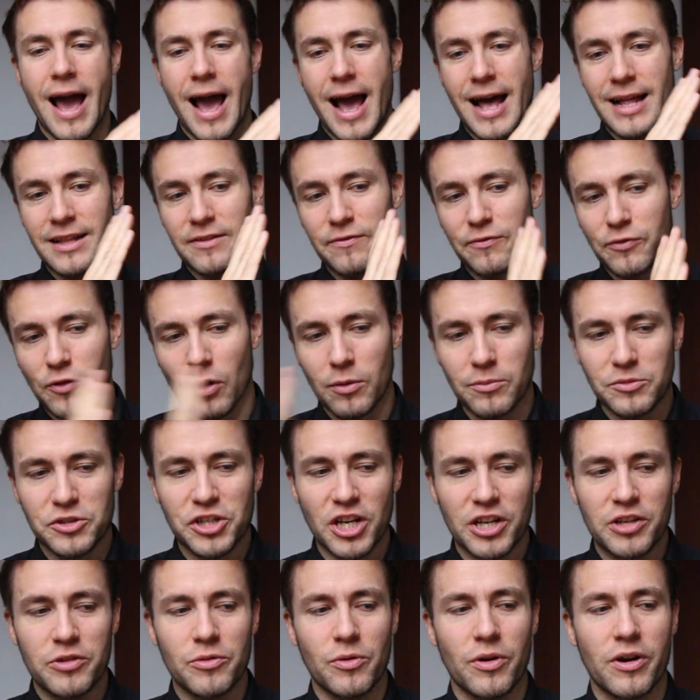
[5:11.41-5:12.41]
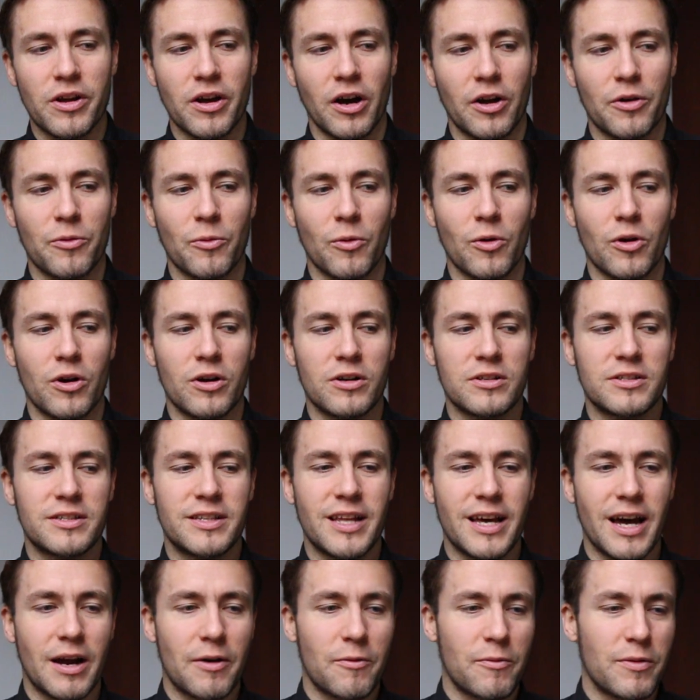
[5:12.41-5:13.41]
And from January onwards,
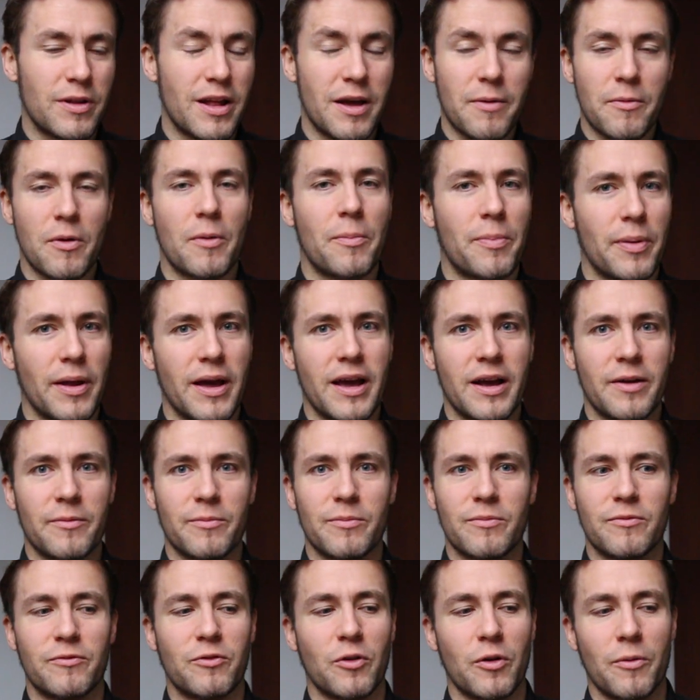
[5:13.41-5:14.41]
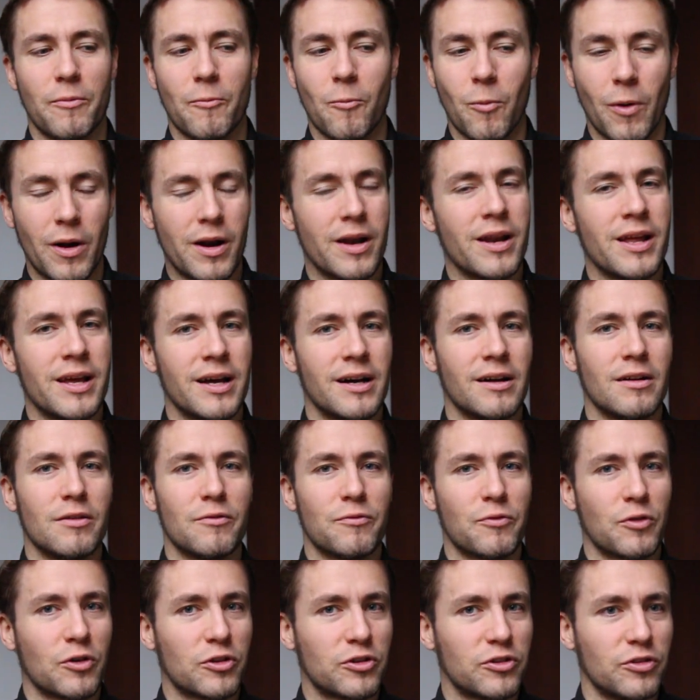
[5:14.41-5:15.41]
they were playing for
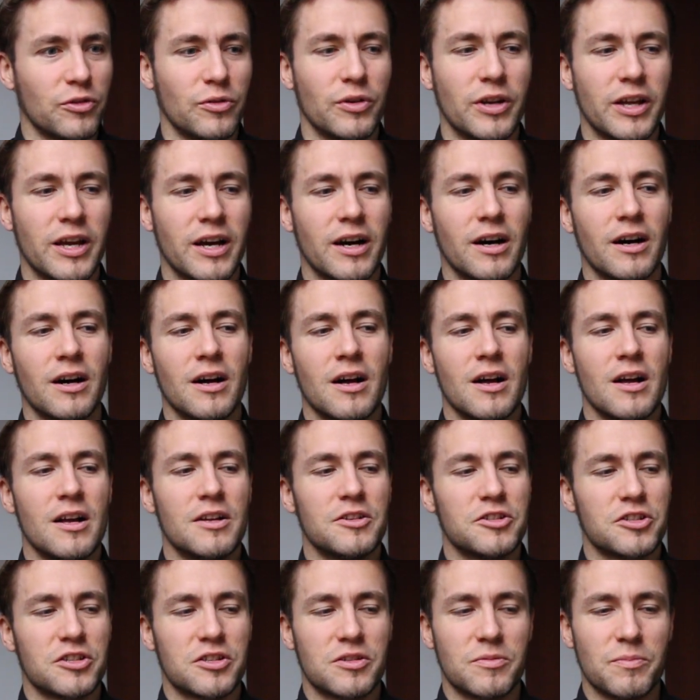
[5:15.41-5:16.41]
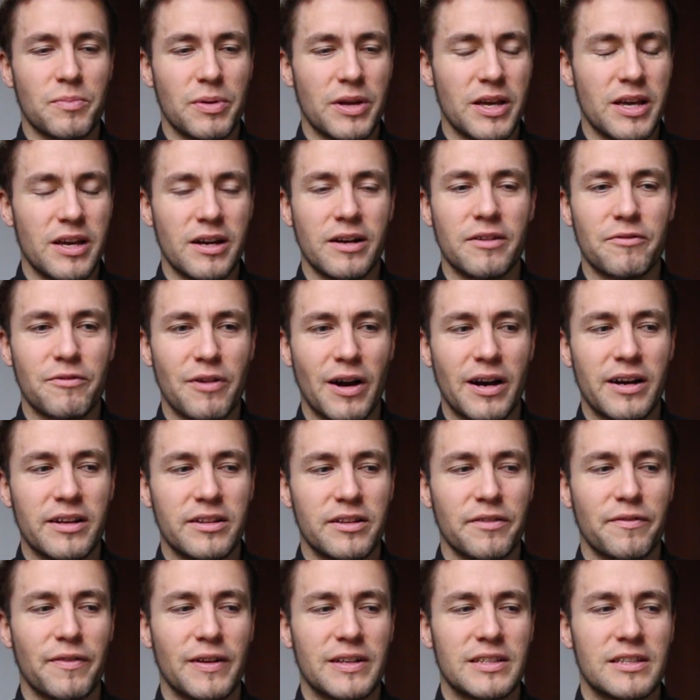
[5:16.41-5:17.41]
1-0, for 2-0, just being very
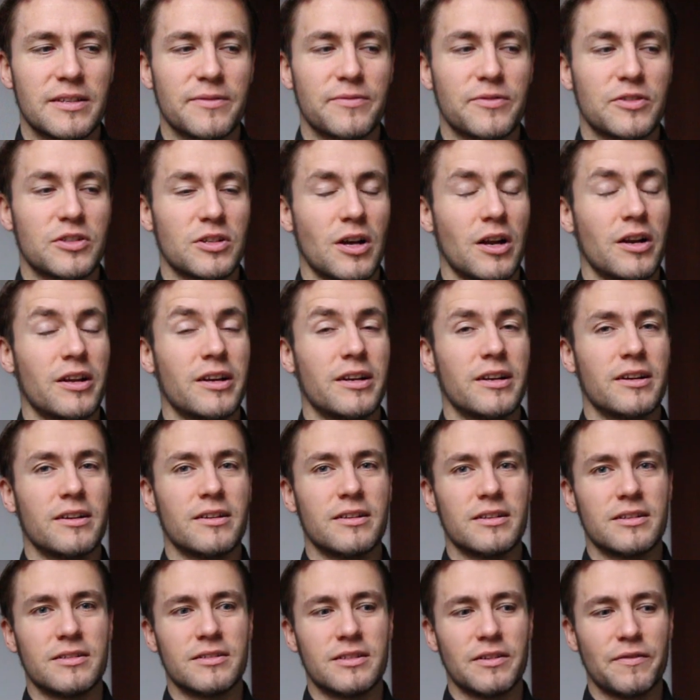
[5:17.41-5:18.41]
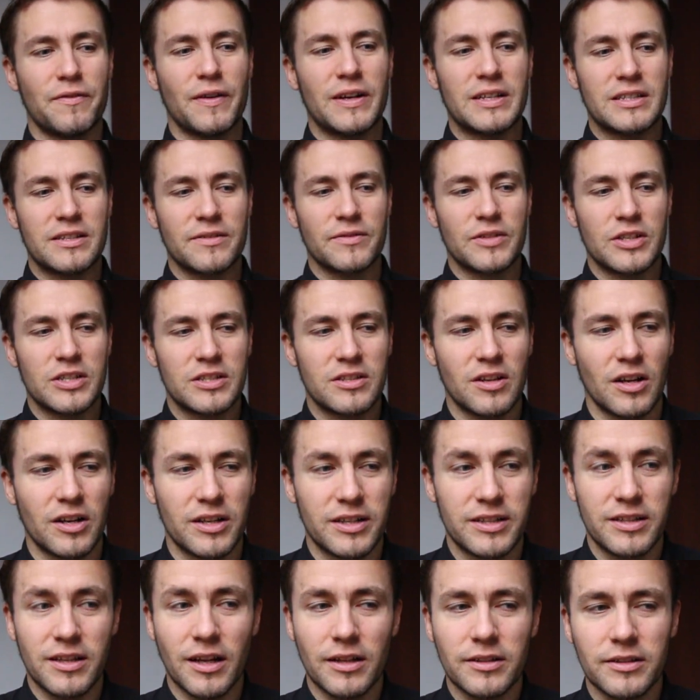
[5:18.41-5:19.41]
defensively
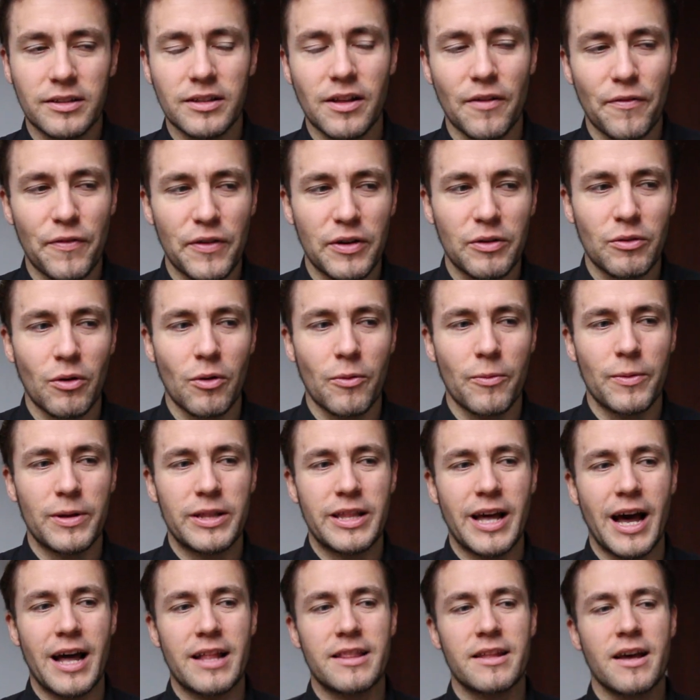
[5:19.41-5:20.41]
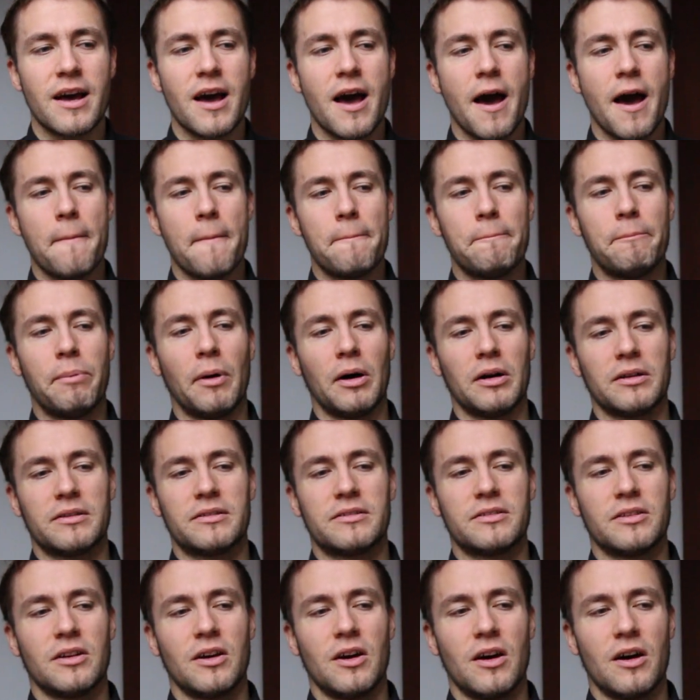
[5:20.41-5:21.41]
solid. Nothing wrong with that,
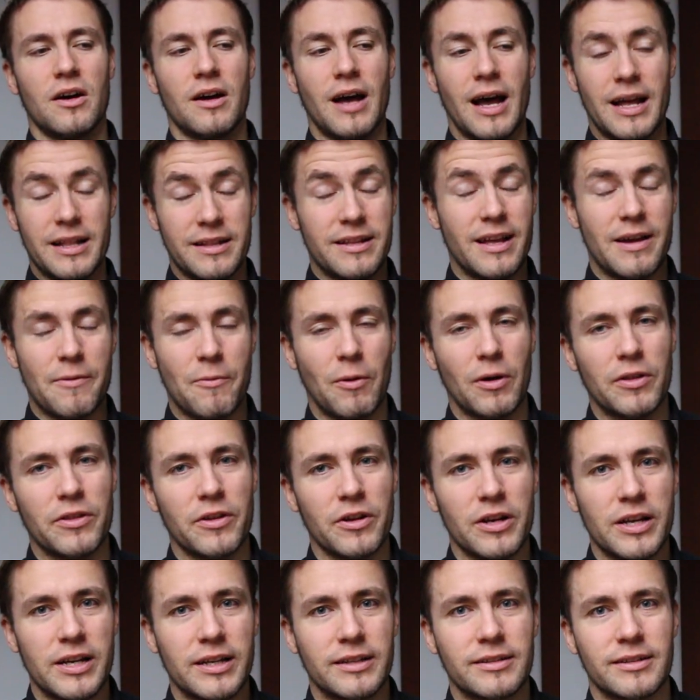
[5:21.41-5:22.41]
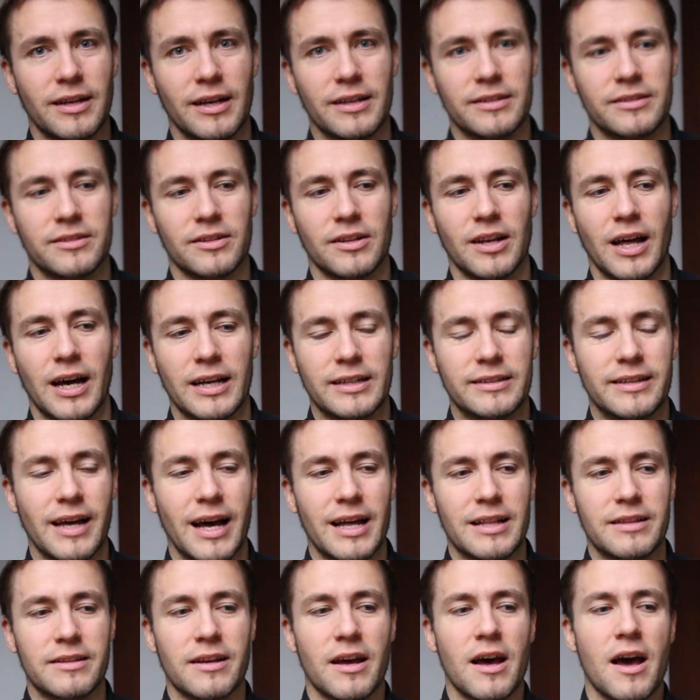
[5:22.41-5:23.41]
but they won the league title like
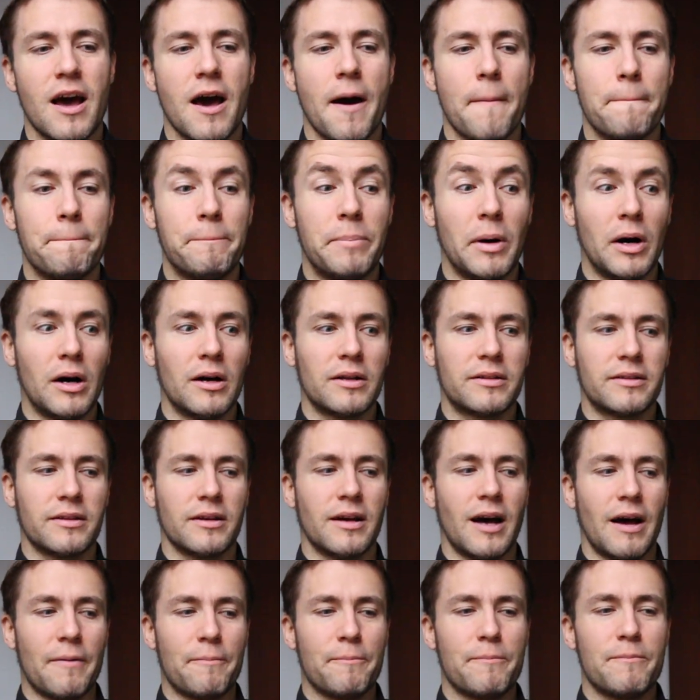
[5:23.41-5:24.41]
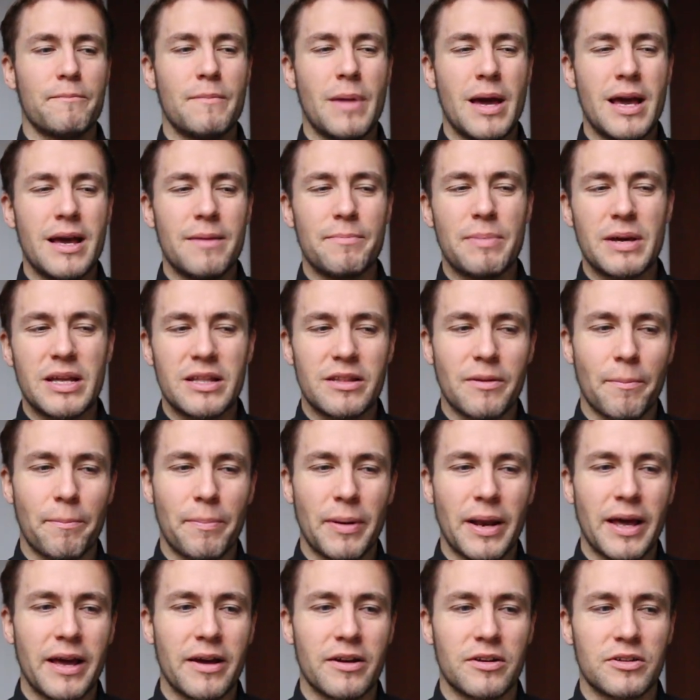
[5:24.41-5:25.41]
that. But maybe the
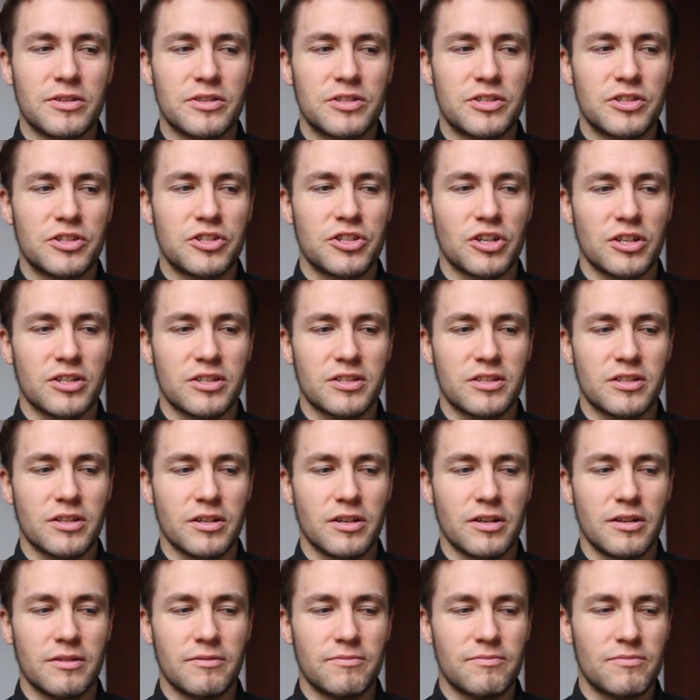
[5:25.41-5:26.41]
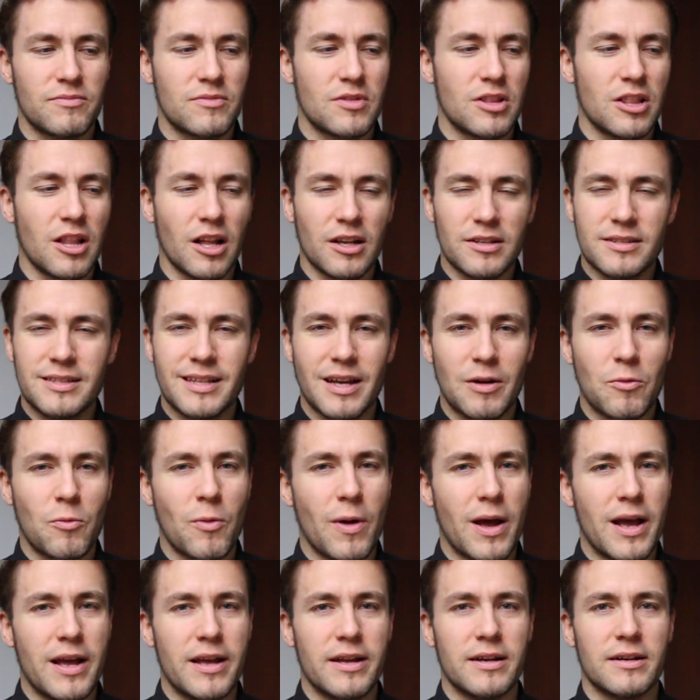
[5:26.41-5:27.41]
players just lost their
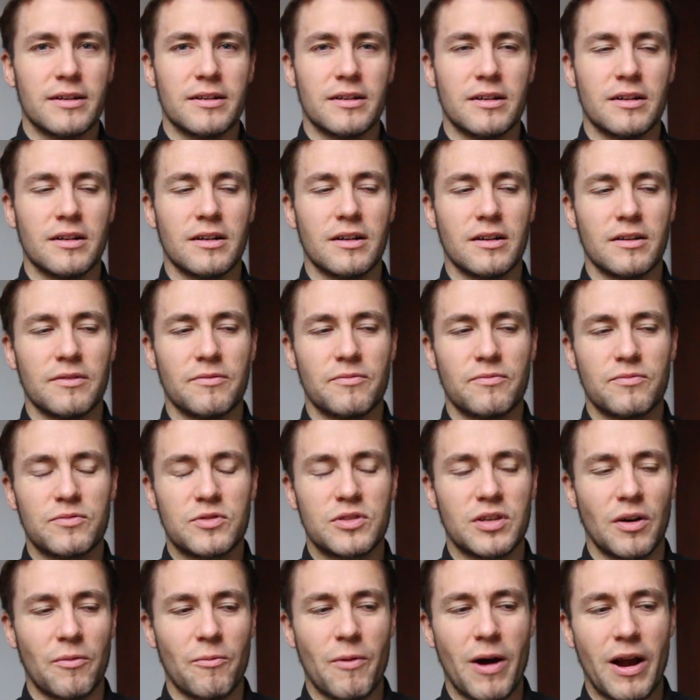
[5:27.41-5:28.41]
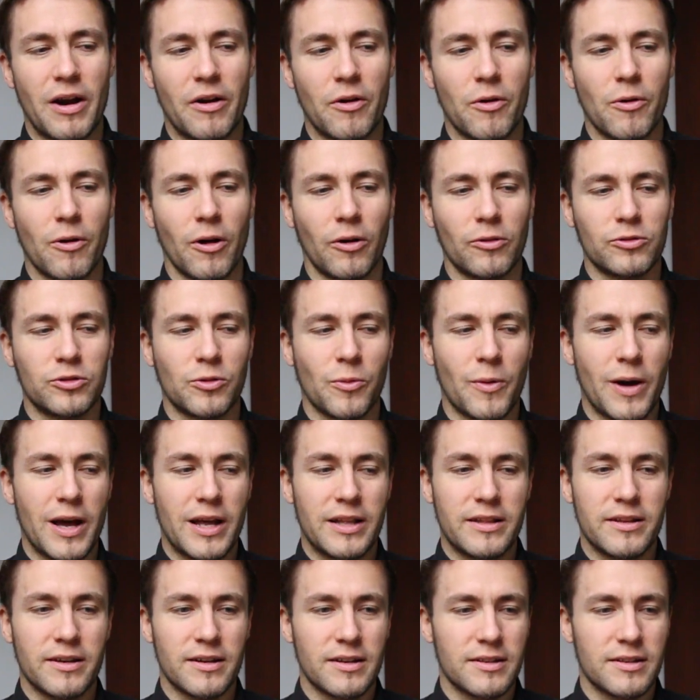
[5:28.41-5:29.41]
way somewhere along the way.